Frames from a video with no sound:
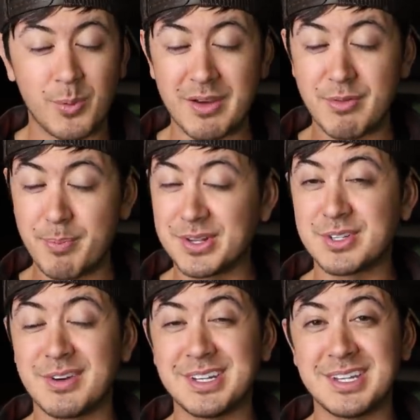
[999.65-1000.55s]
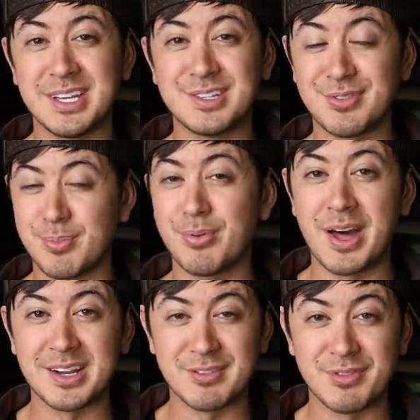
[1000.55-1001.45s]
We have a bunch of ideas for
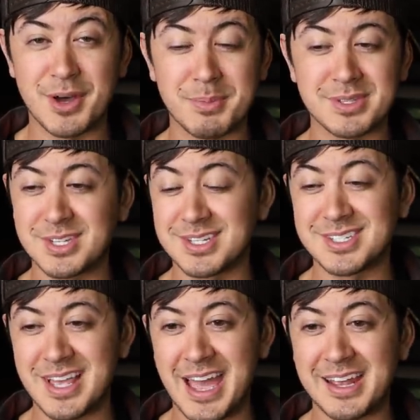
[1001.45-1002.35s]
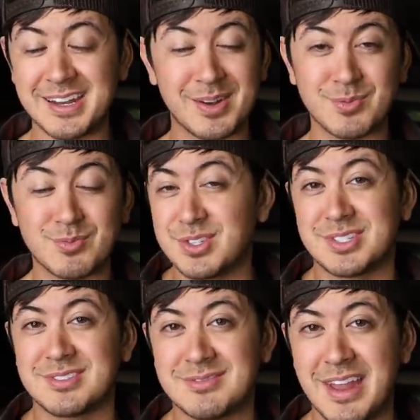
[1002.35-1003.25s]
product development to design and
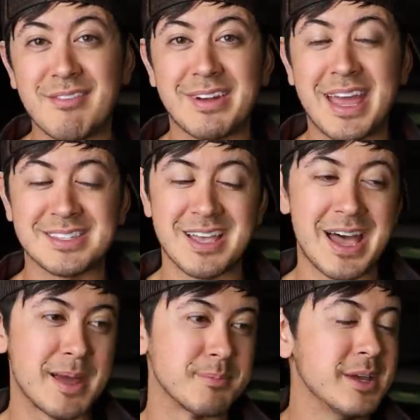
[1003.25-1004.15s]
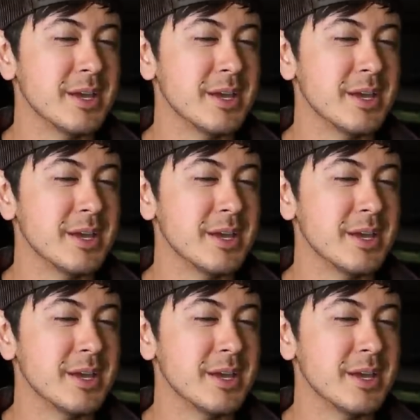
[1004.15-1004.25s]
just haven't had time.